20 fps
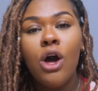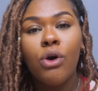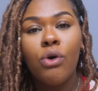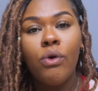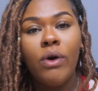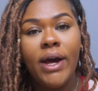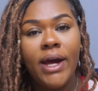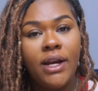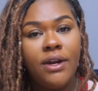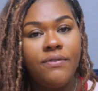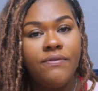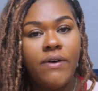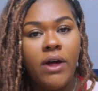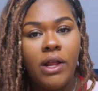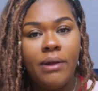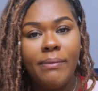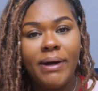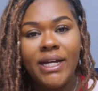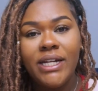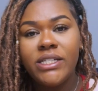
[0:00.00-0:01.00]
Go ahead and
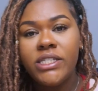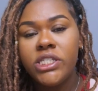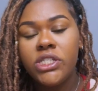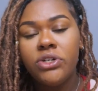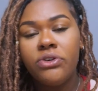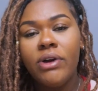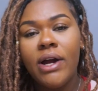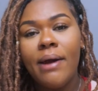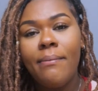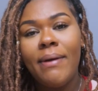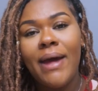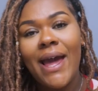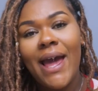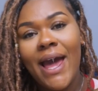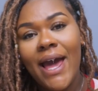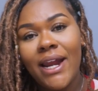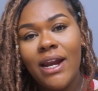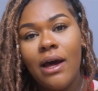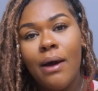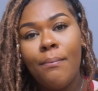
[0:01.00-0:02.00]
follow my Instagram
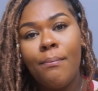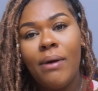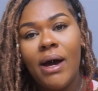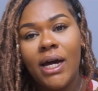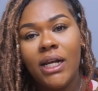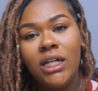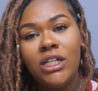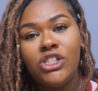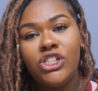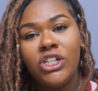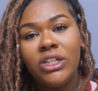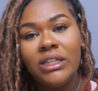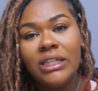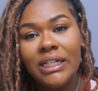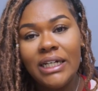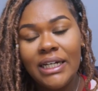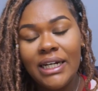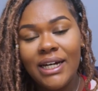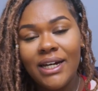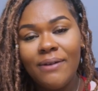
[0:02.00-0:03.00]
at
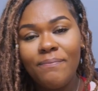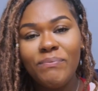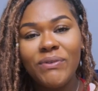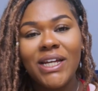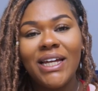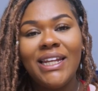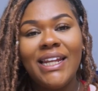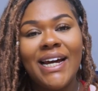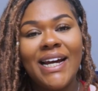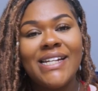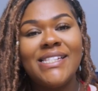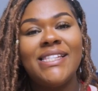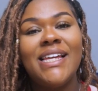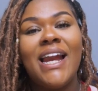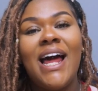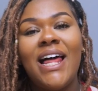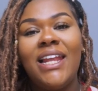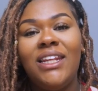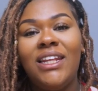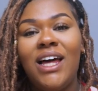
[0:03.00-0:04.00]
imanijelena. Like I
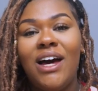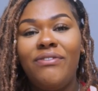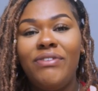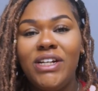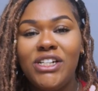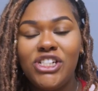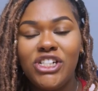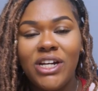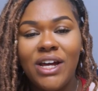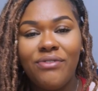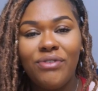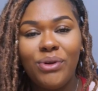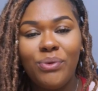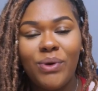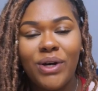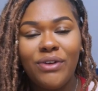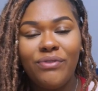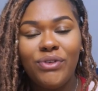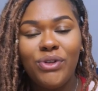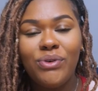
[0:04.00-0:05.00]
said, I love each and every
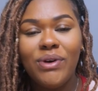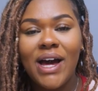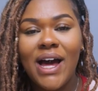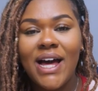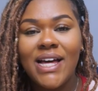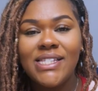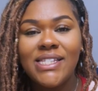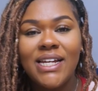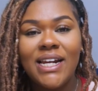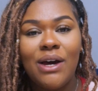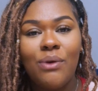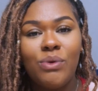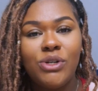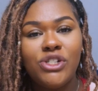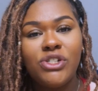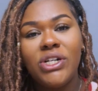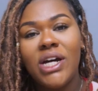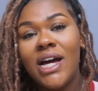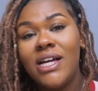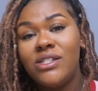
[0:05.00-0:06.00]
one of you guys, and I
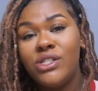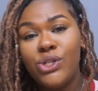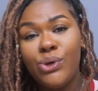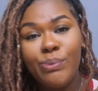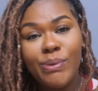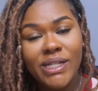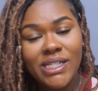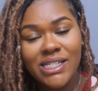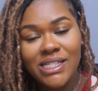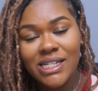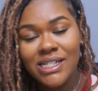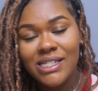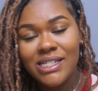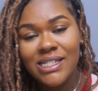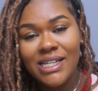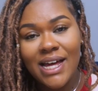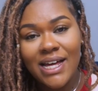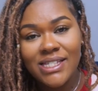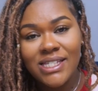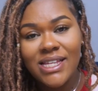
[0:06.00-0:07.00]
wish you guys so much
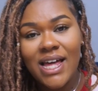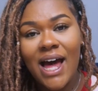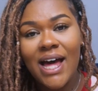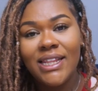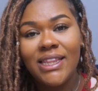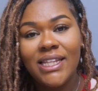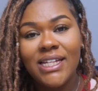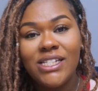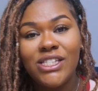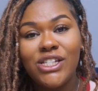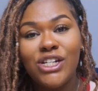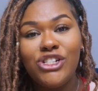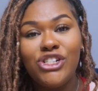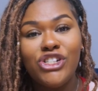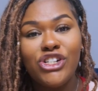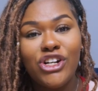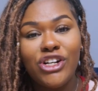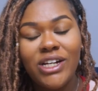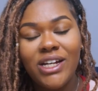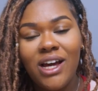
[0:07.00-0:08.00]
success on this
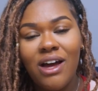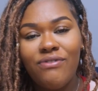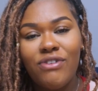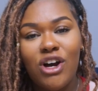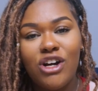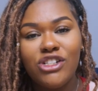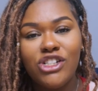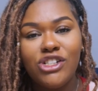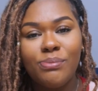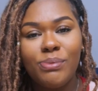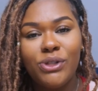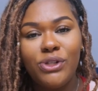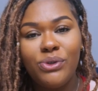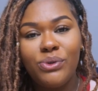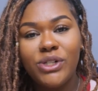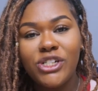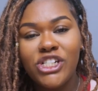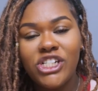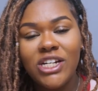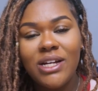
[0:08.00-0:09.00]
journey of
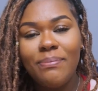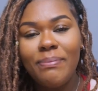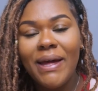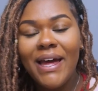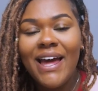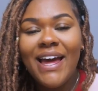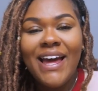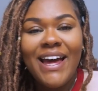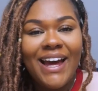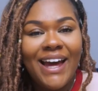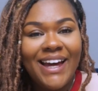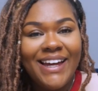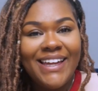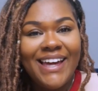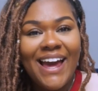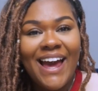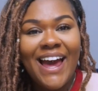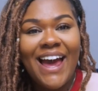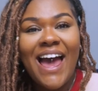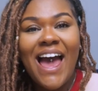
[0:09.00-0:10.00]
entrepreneurship. And
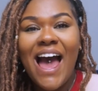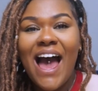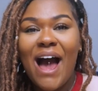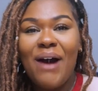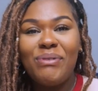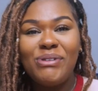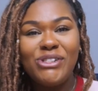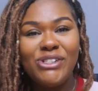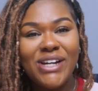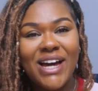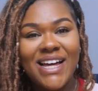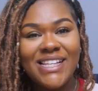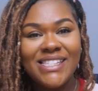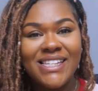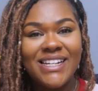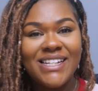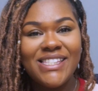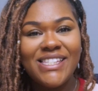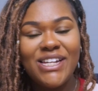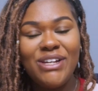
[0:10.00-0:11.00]
yeah, I want you guys
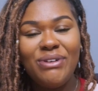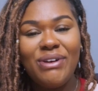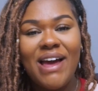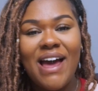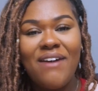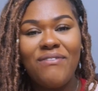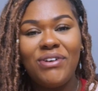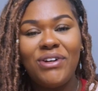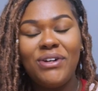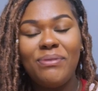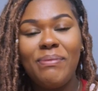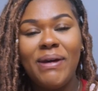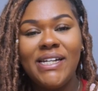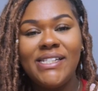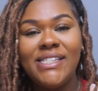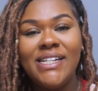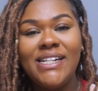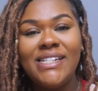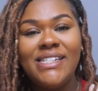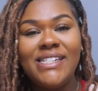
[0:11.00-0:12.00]
to continue to have an
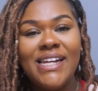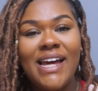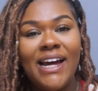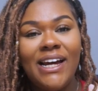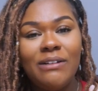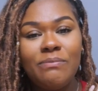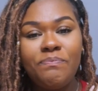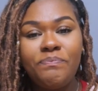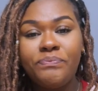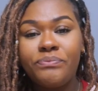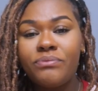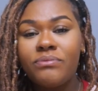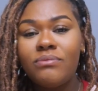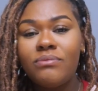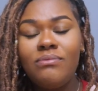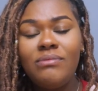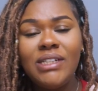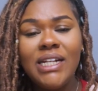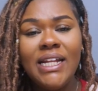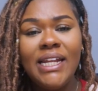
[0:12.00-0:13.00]
amazing day.
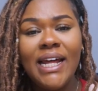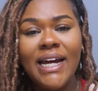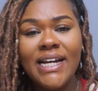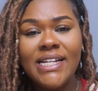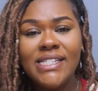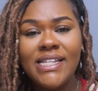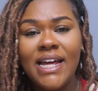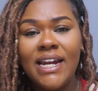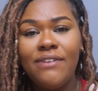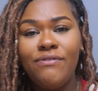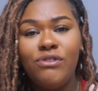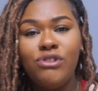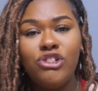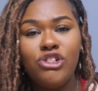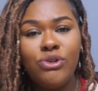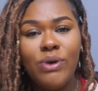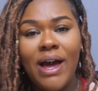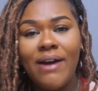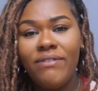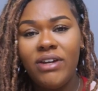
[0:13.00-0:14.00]
And like I said, if you
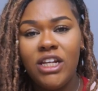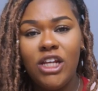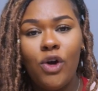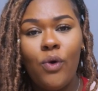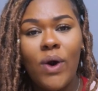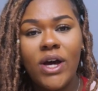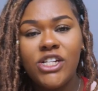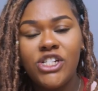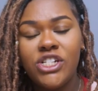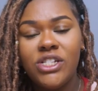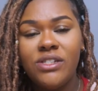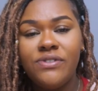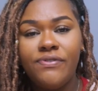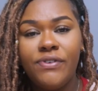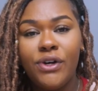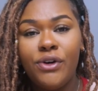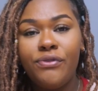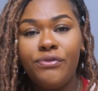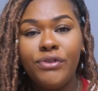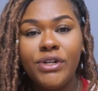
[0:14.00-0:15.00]
do have any questions,
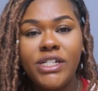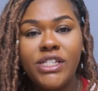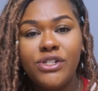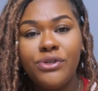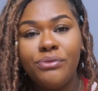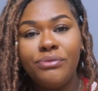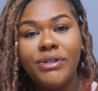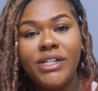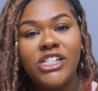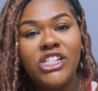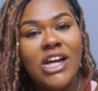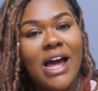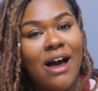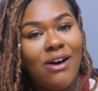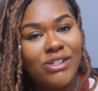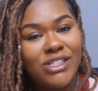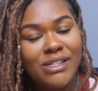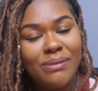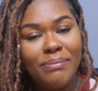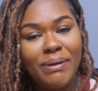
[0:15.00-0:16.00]
feel free to reach
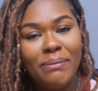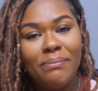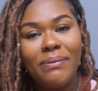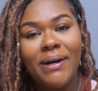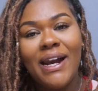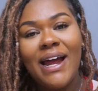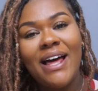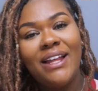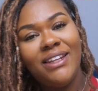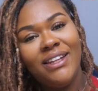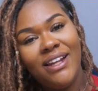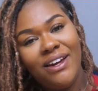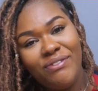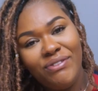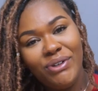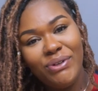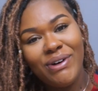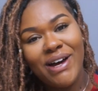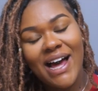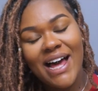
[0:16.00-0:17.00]
out to me. But I
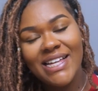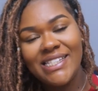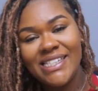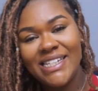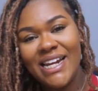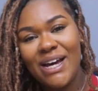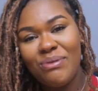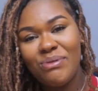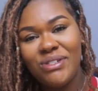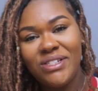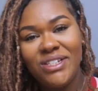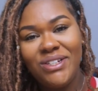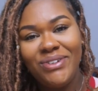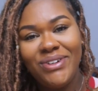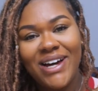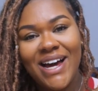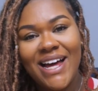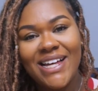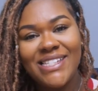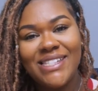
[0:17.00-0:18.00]
love you guys, and I will see
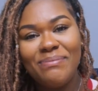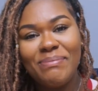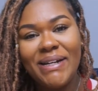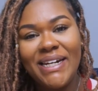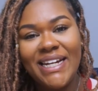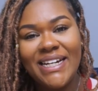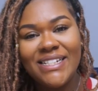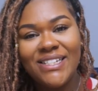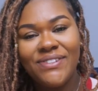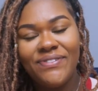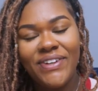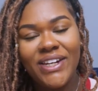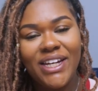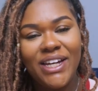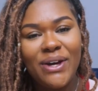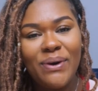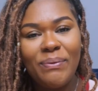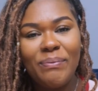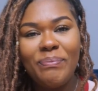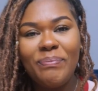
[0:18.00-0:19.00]
you guys in my next
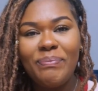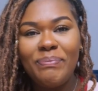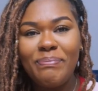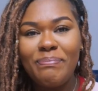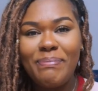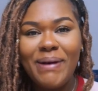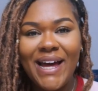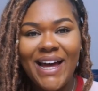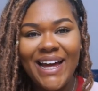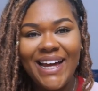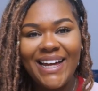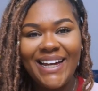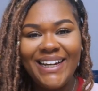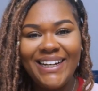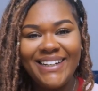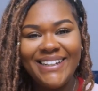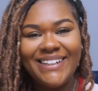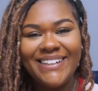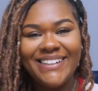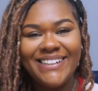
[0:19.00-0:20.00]
video.
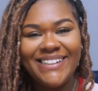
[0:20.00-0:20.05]
Bye.